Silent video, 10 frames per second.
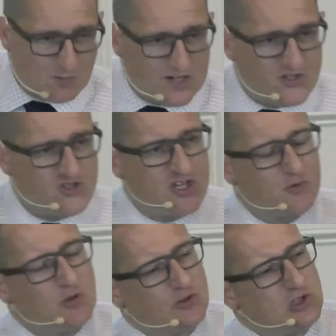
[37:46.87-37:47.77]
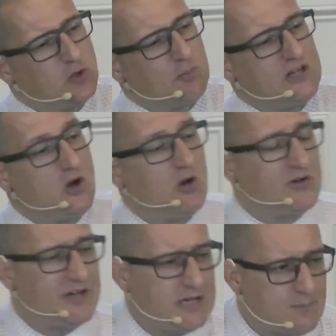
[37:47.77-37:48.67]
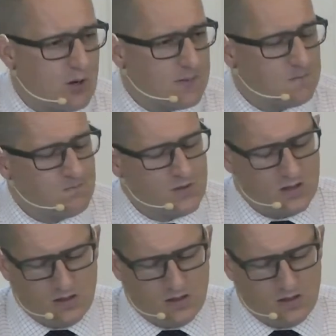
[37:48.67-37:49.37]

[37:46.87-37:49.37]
But I suggest we ought to look beyond Abraham